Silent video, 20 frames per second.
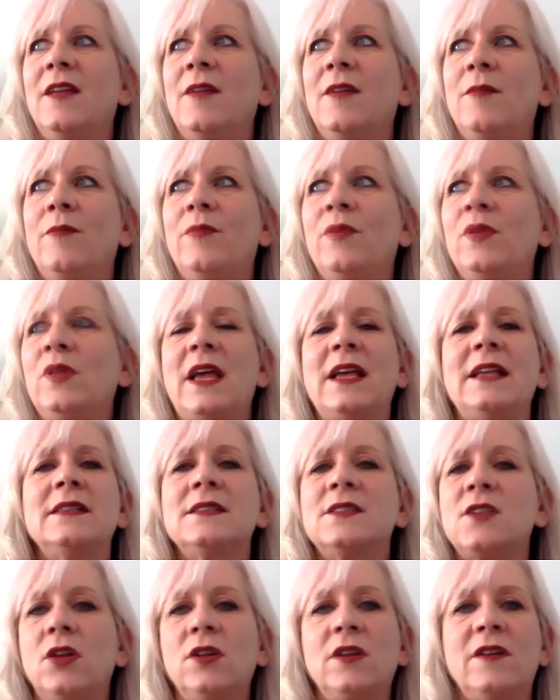
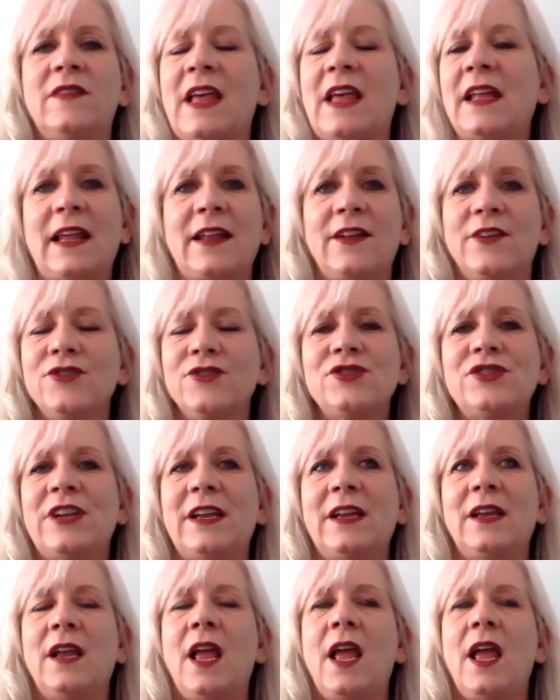blends all of that
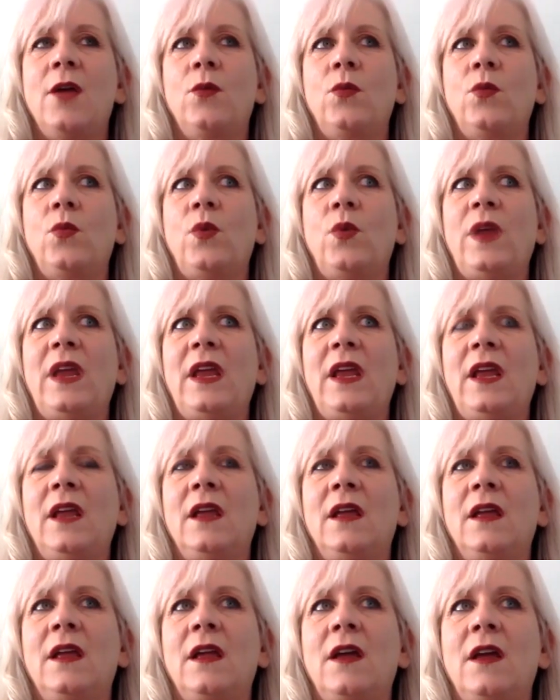energy, and we
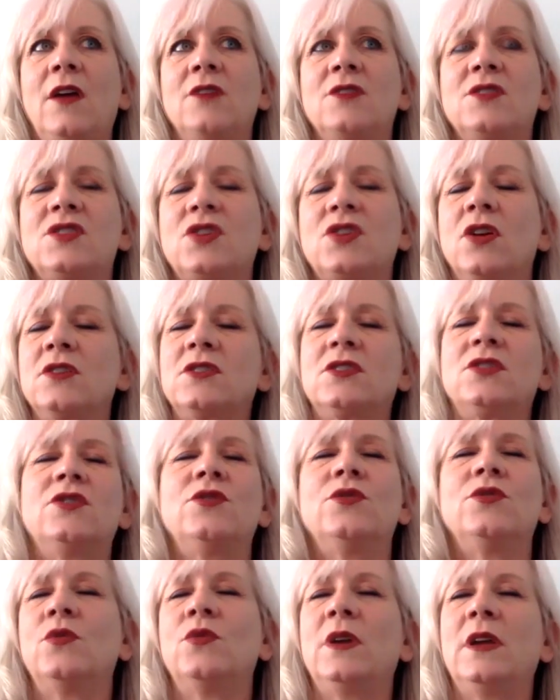start
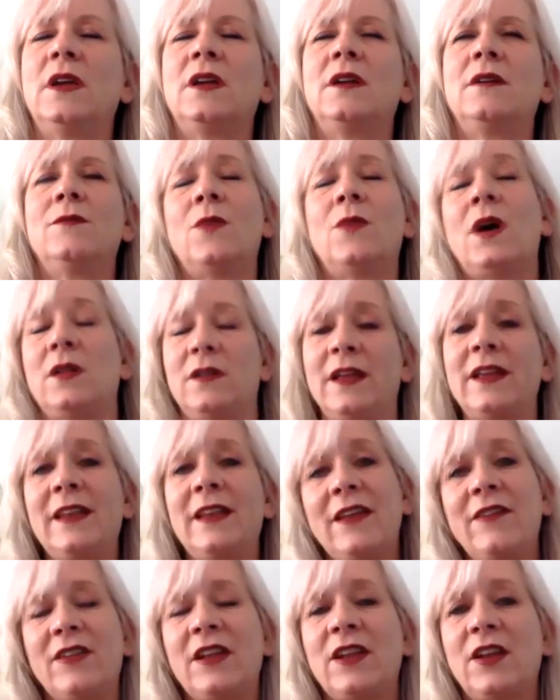to, well, and
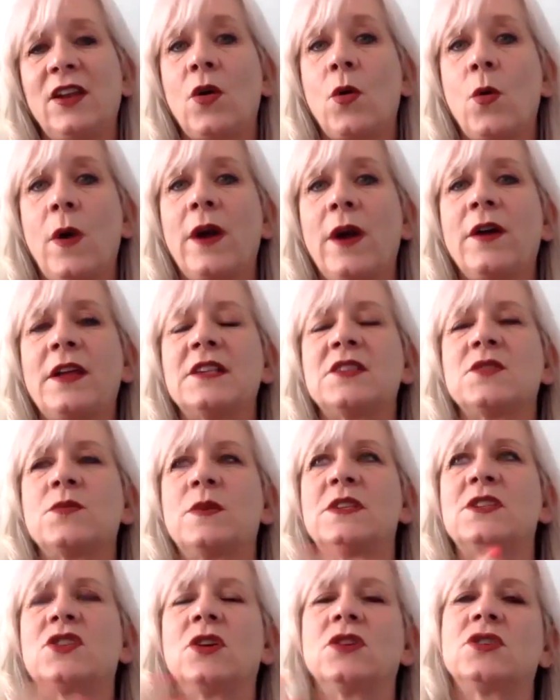even in Aquarius, we
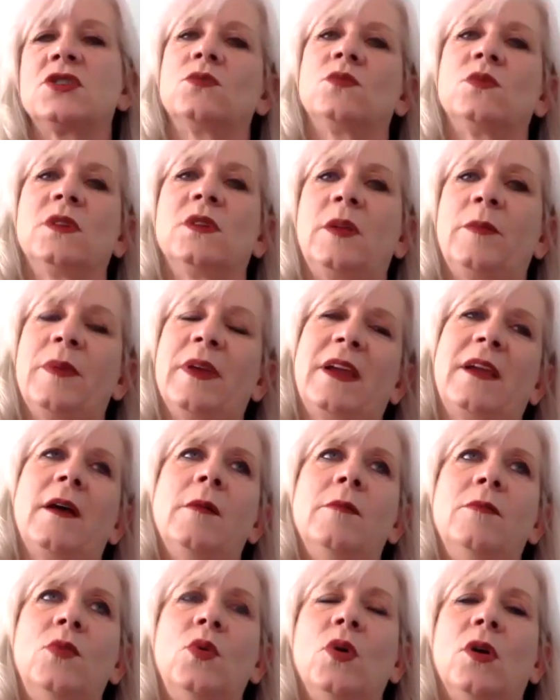start to really pick
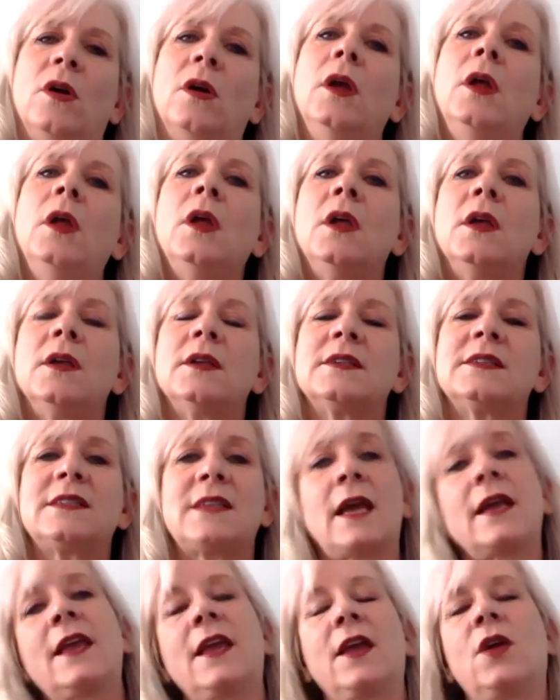up more
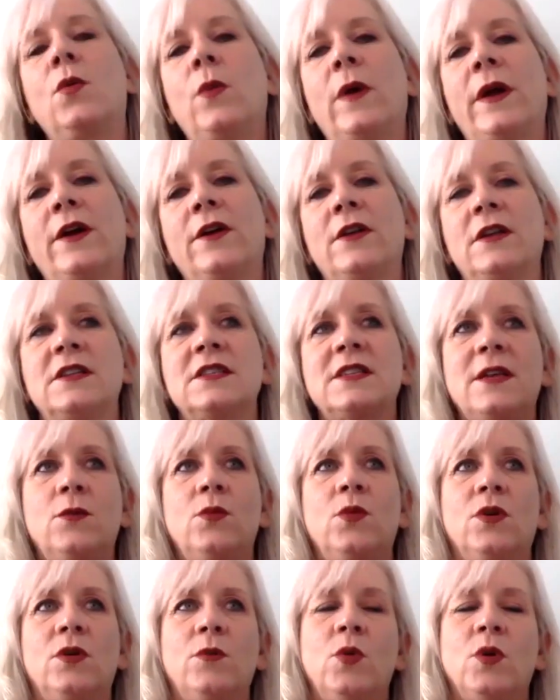psychic awareness, and
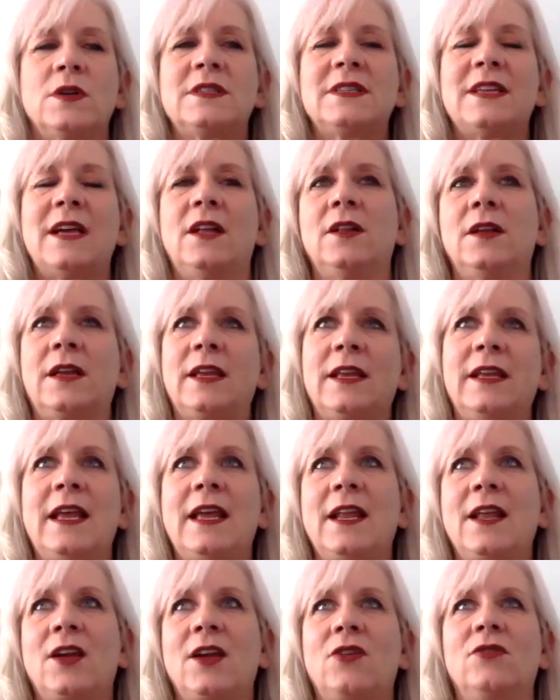we're more
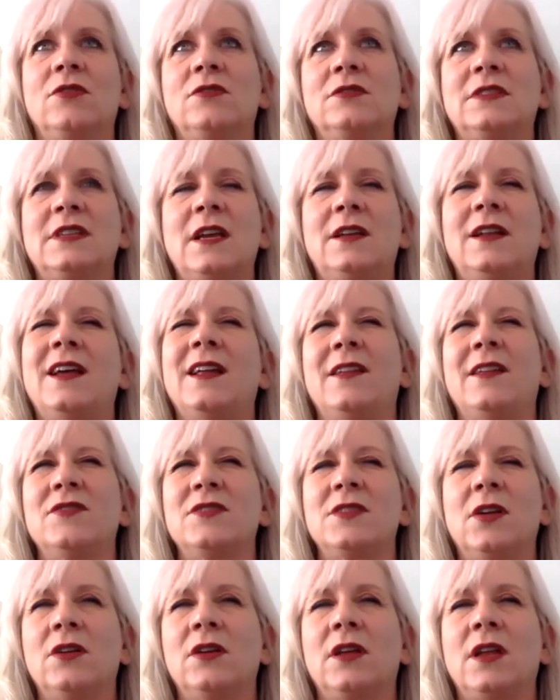telekinetic, or not even
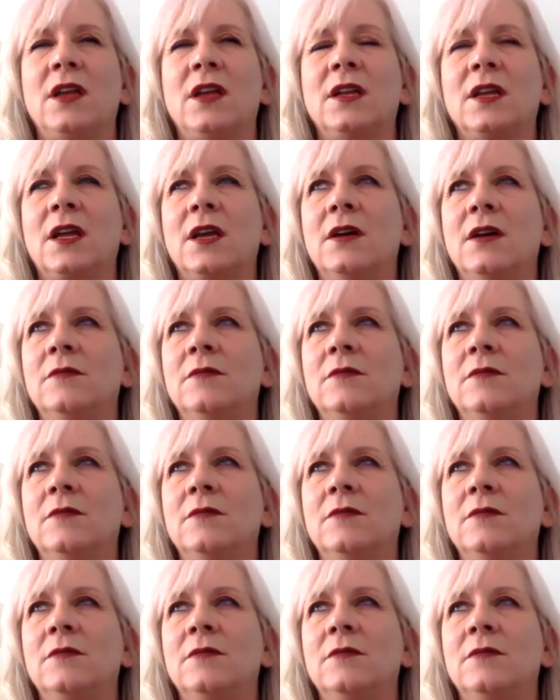telekinetic.